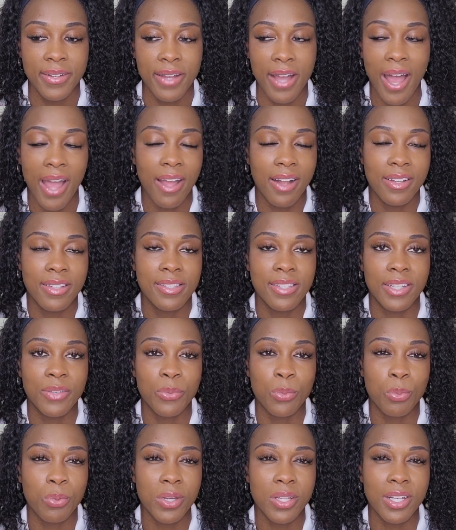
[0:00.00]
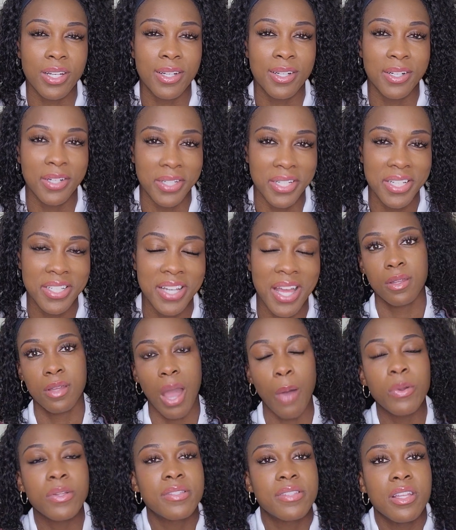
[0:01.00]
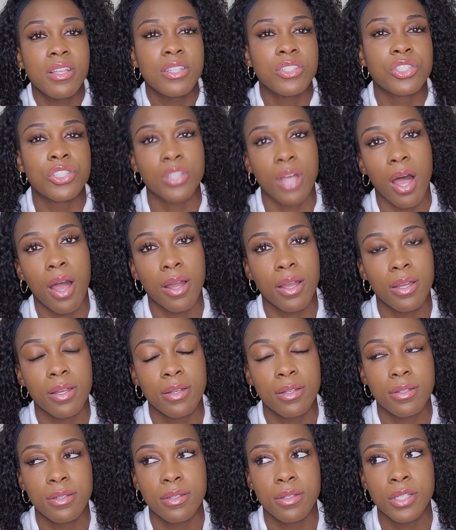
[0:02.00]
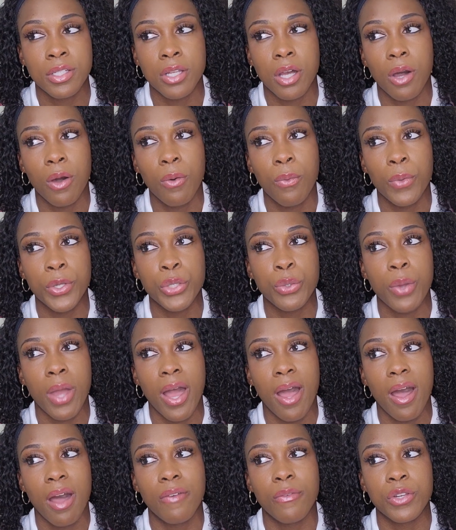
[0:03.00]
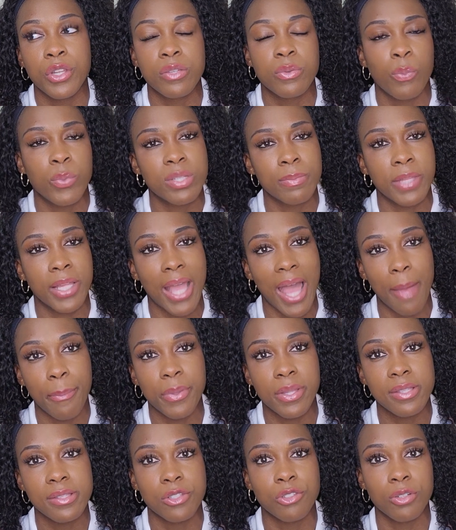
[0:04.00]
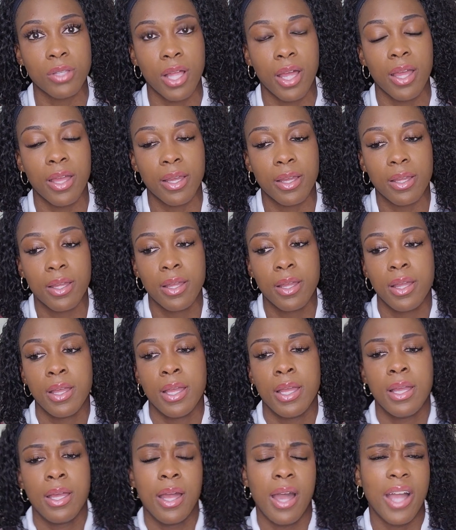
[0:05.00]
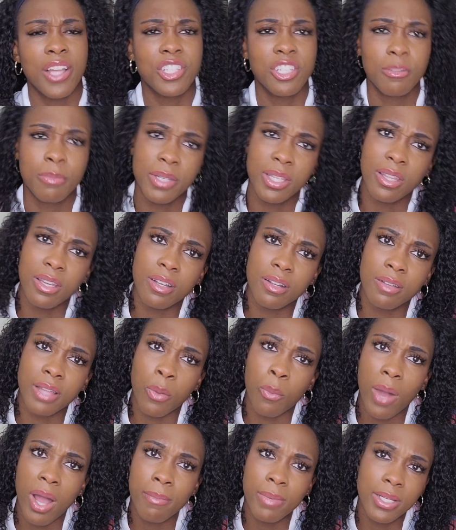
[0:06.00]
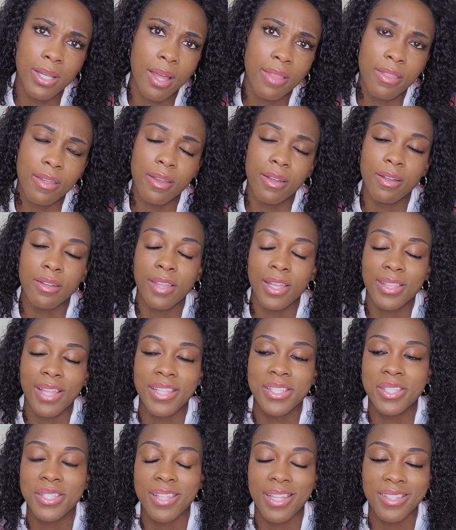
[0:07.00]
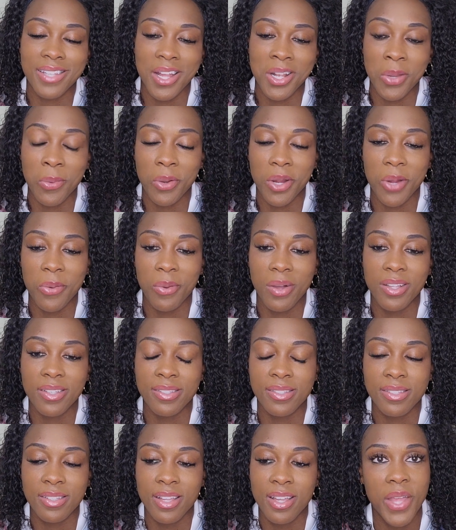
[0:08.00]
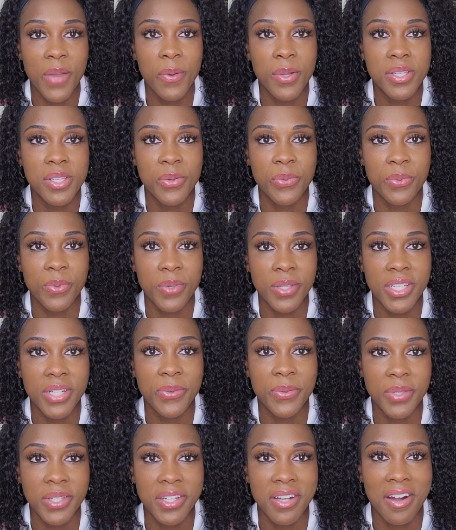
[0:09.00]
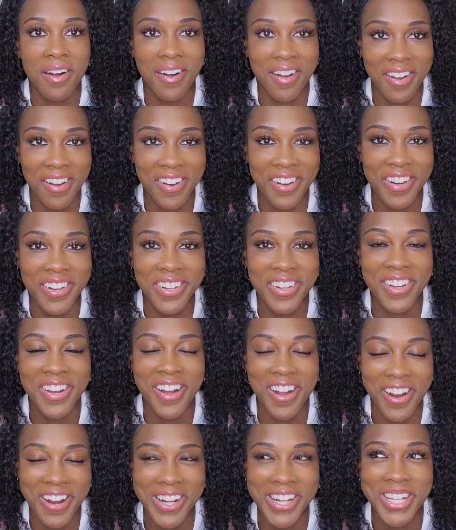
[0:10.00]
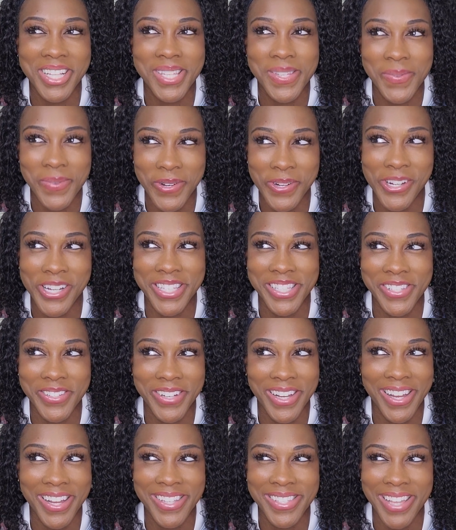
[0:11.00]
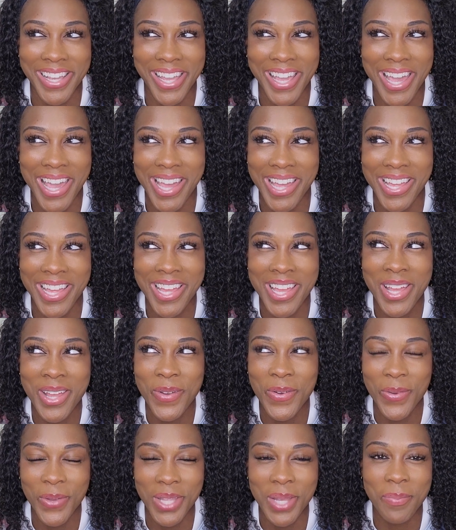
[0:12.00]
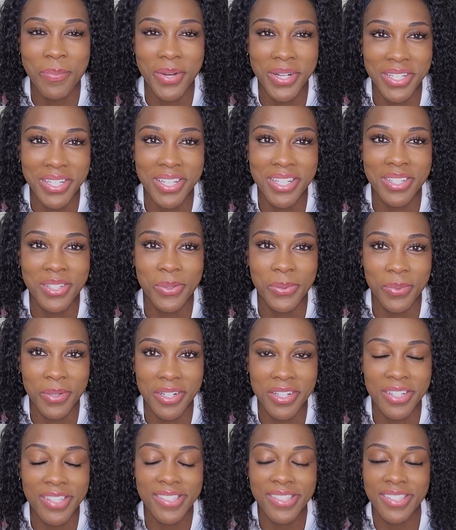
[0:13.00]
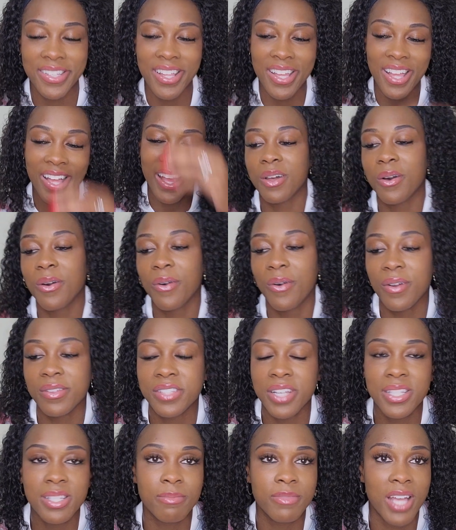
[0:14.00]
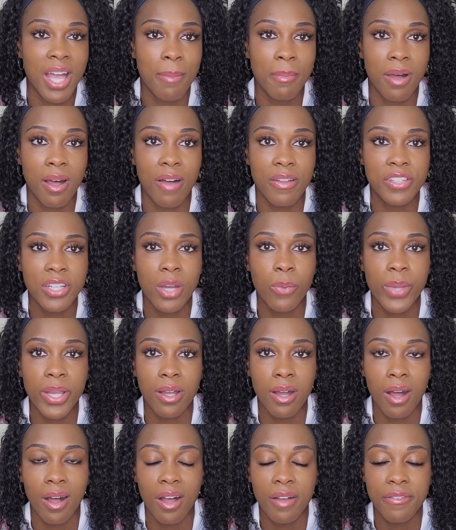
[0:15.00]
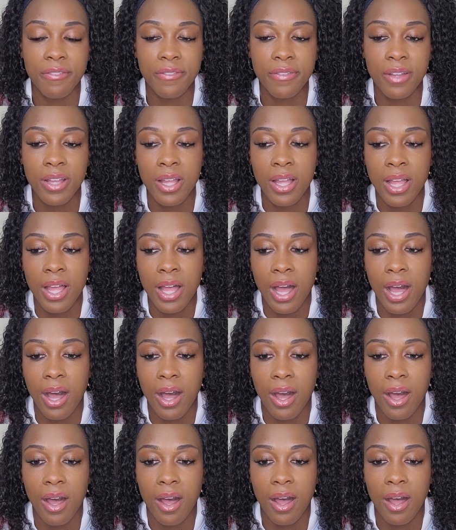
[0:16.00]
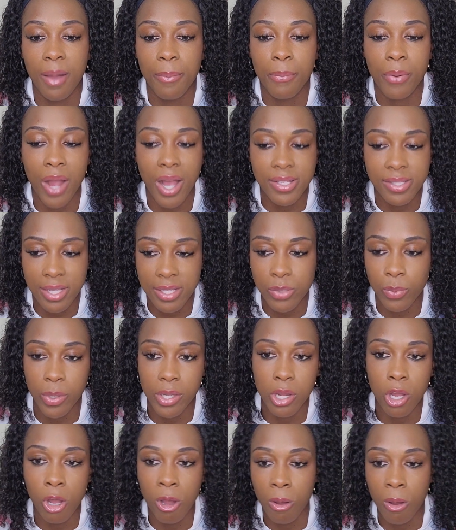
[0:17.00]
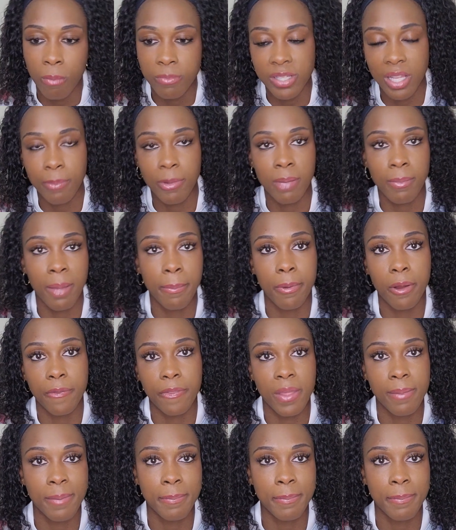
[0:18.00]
I honestly really couldn't. I was still in shock. You know, when something happens and you're like, I should be there. Like, why am I not there? Like, that's kind of where it was. It was a really, really hard experience, you guys. I can't really put it into words. So took some time off, took a week off, processed, went home, celebrated my birthday.